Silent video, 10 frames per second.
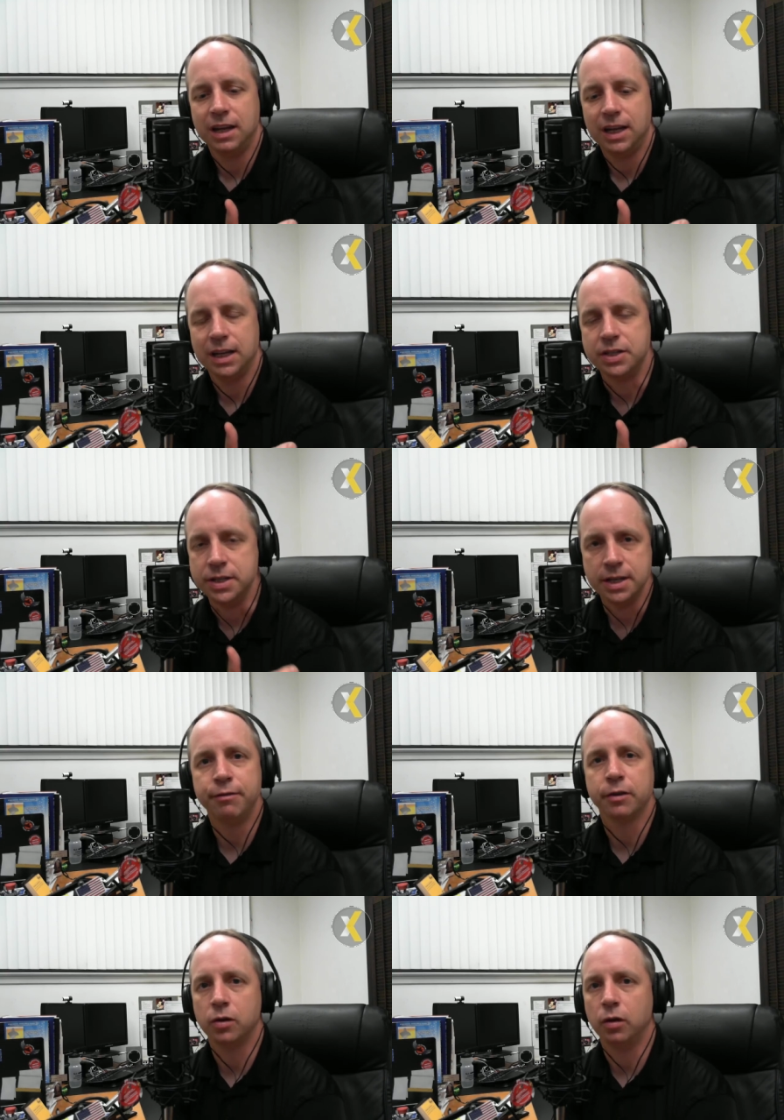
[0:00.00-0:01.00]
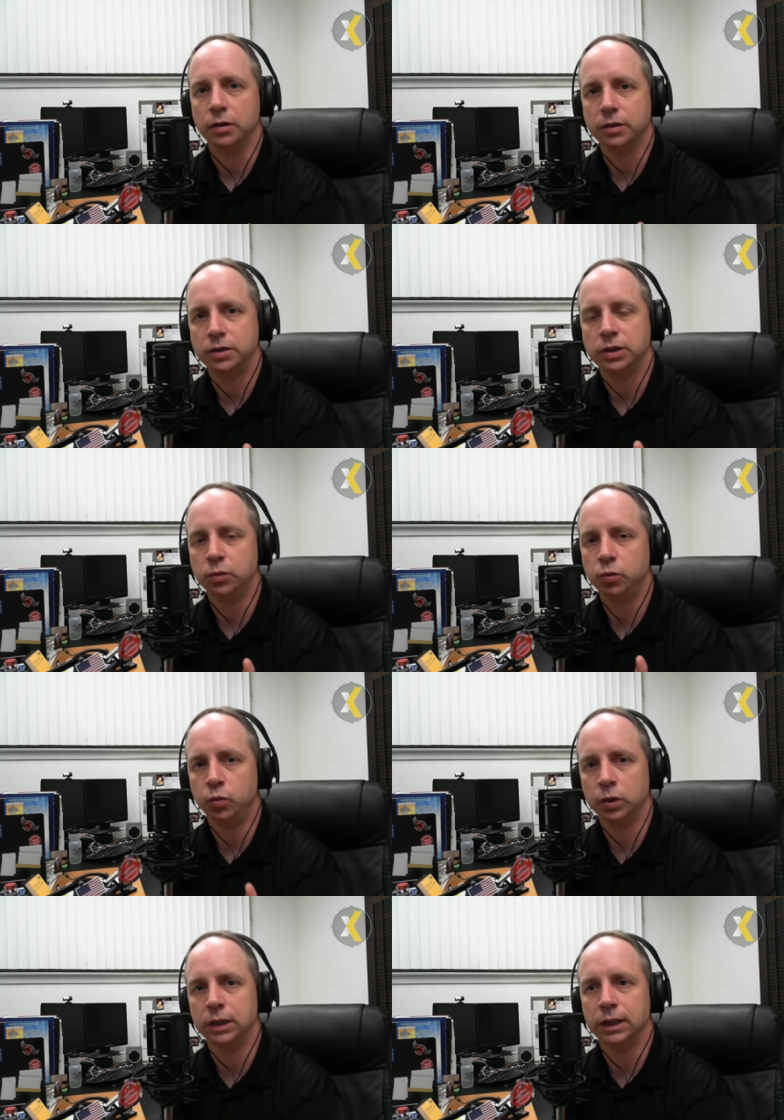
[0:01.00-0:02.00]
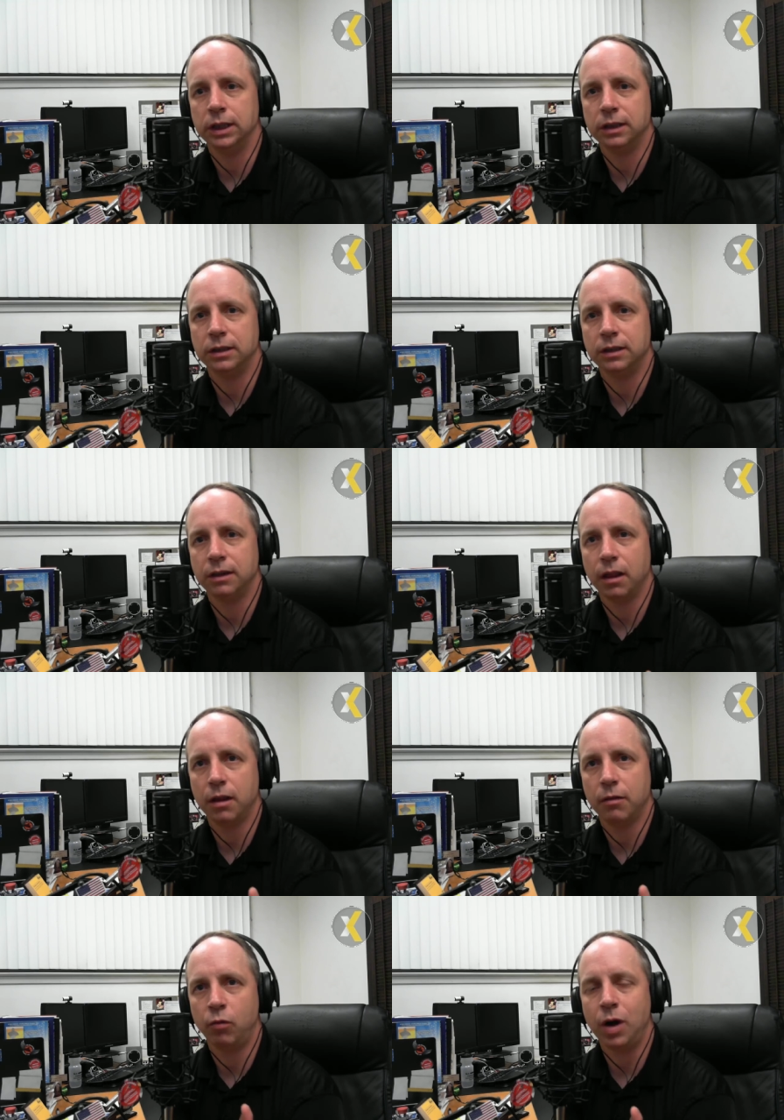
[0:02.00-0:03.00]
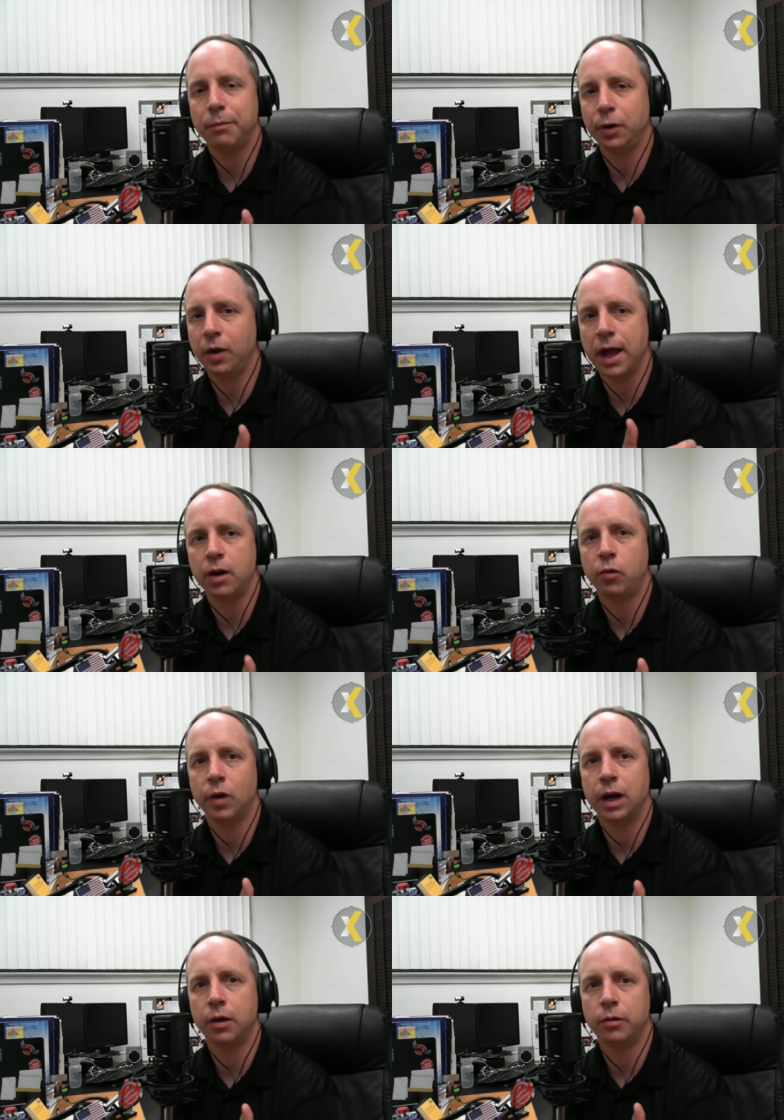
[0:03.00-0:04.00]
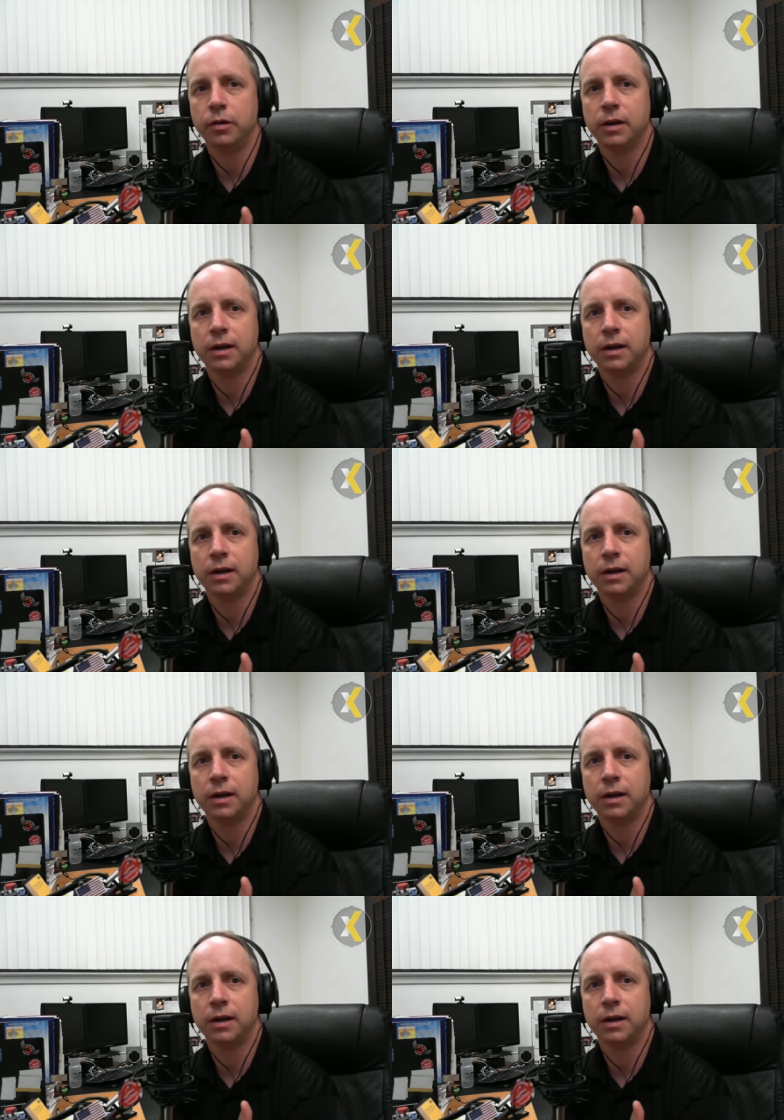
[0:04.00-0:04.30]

it's difficult to really wrap your head around